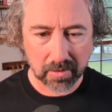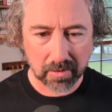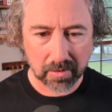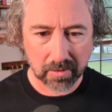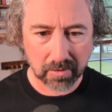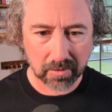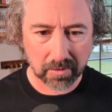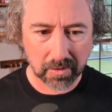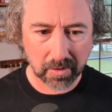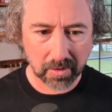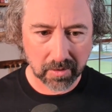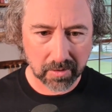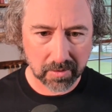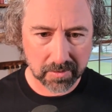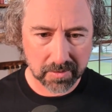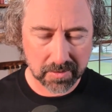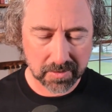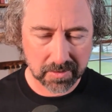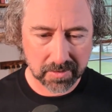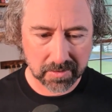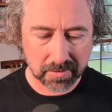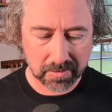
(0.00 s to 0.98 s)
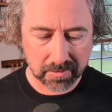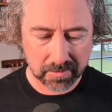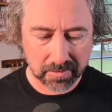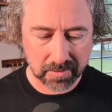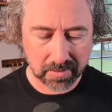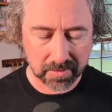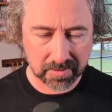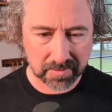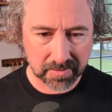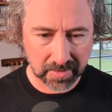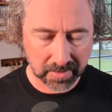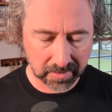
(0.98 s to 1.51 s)
there's the
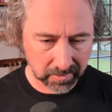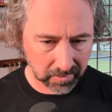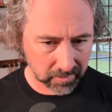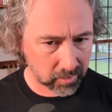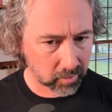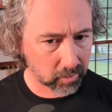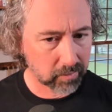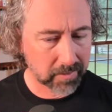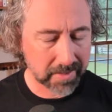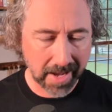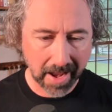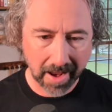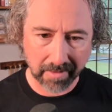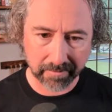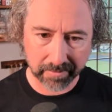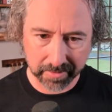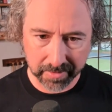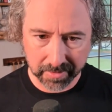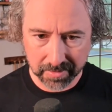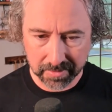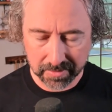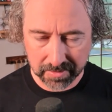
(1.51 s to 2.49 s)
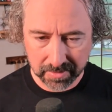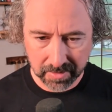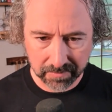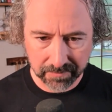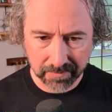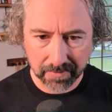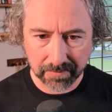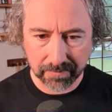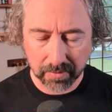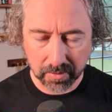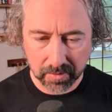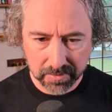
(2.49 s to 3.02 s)
cyclical realities and
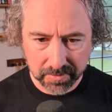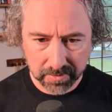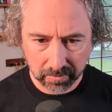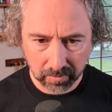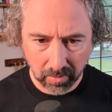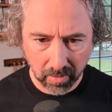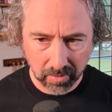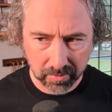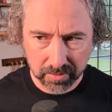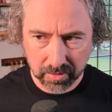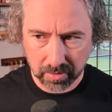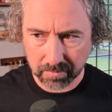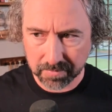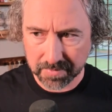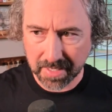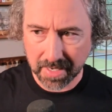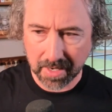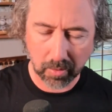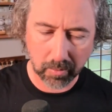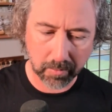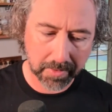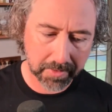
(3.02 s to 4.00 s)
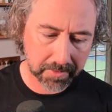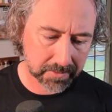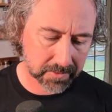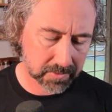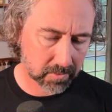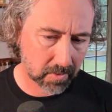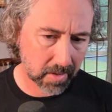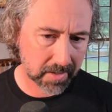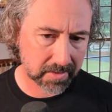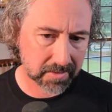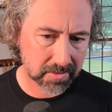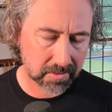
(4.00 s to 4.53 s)
then there's the long term tailwinds,
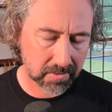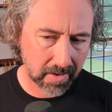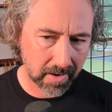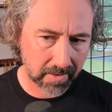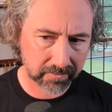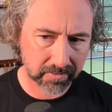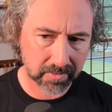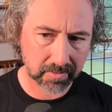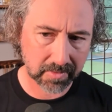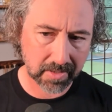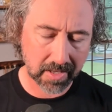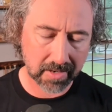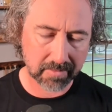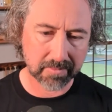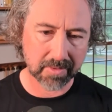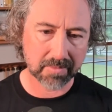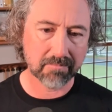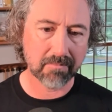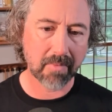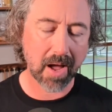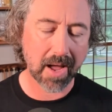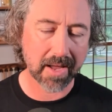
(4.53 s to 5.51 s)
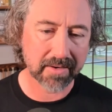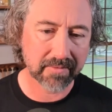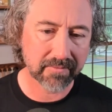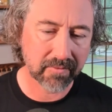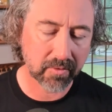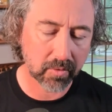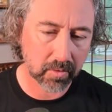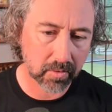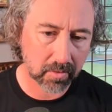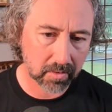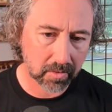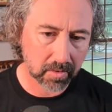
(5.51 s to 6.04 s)
right? So you have to kind of be
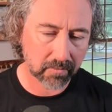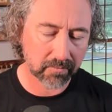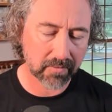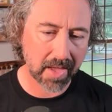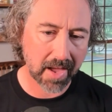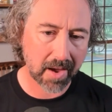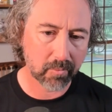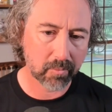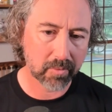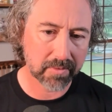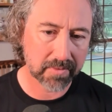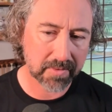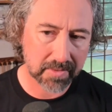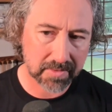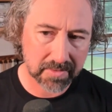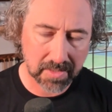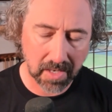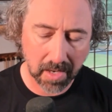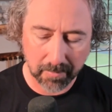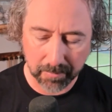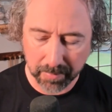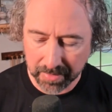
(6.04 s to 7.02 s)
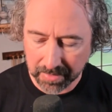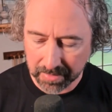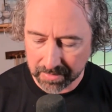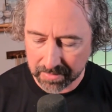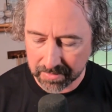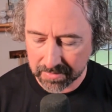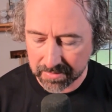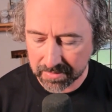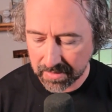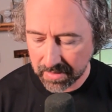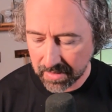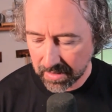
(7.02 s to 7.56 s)
mindful of that with these
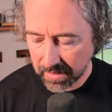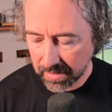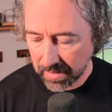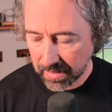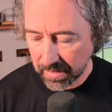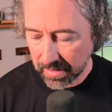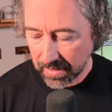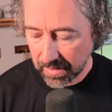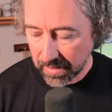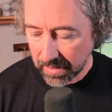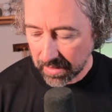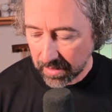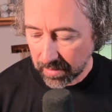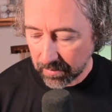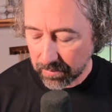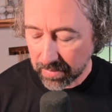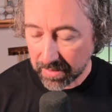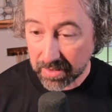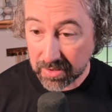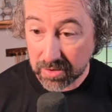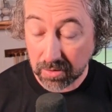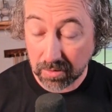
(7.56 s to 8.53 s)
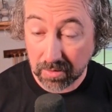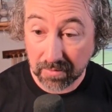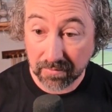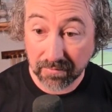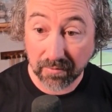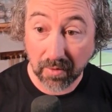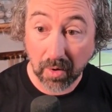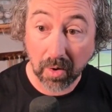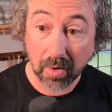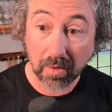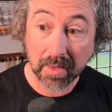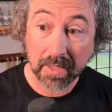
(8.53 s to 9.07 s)
companies because you can
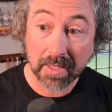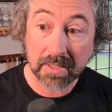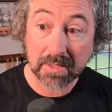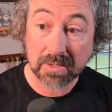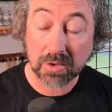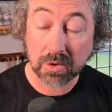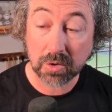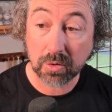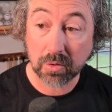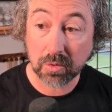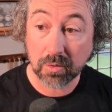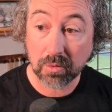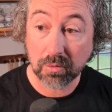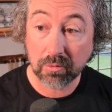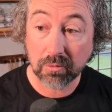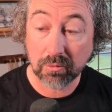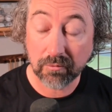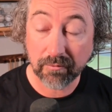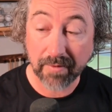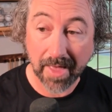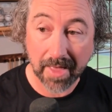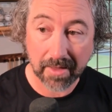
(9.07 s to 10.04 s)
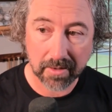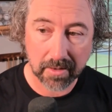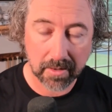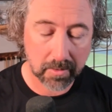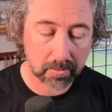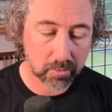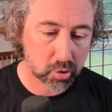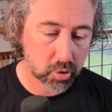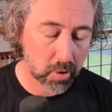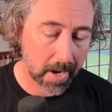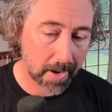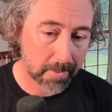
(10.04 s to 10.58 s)
fall into value
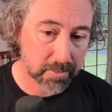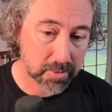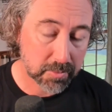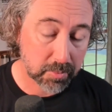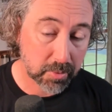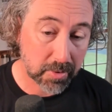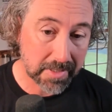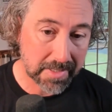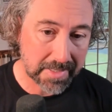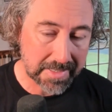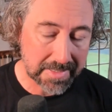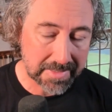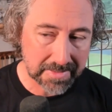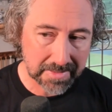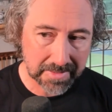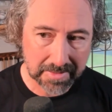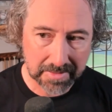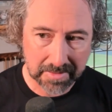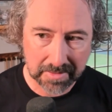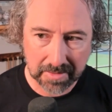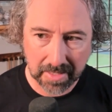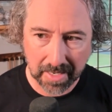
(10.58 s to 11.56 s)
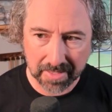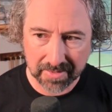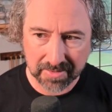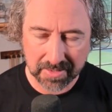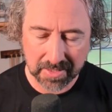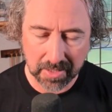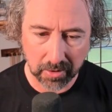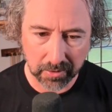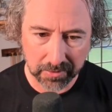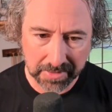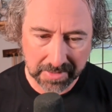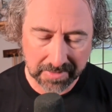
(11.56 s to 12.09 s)
traps pretty easy.
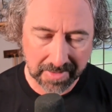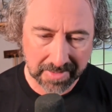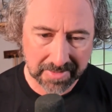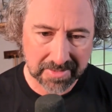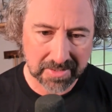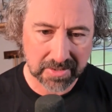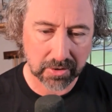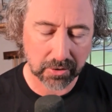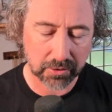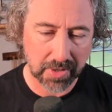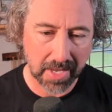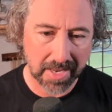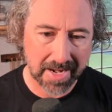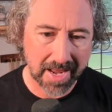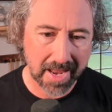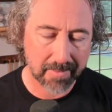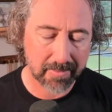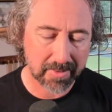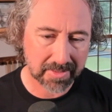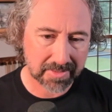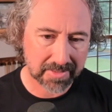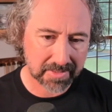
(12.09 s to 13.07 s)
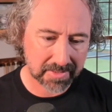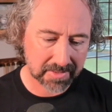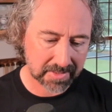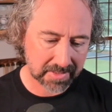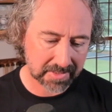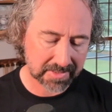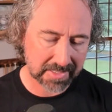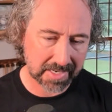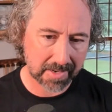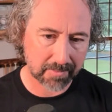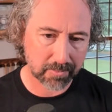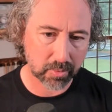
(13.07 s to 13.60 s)
STLD, that's Steel Dynamics, is an
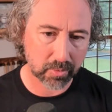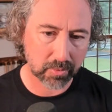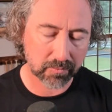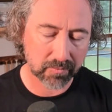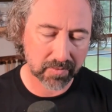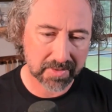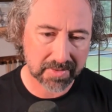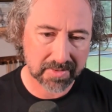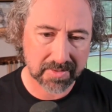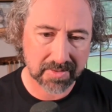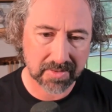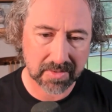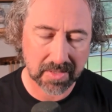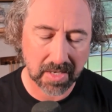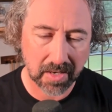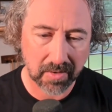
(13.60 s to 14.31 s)
example. This is